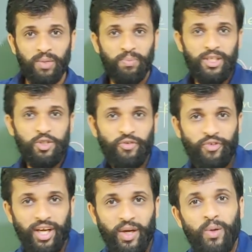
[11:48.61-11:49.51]
then please don't
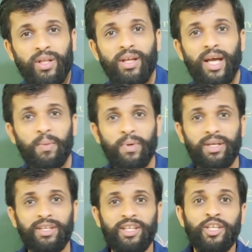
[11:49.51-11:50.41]
forget to hit the like
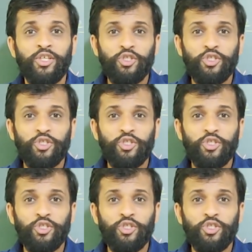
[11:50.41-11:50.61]
button,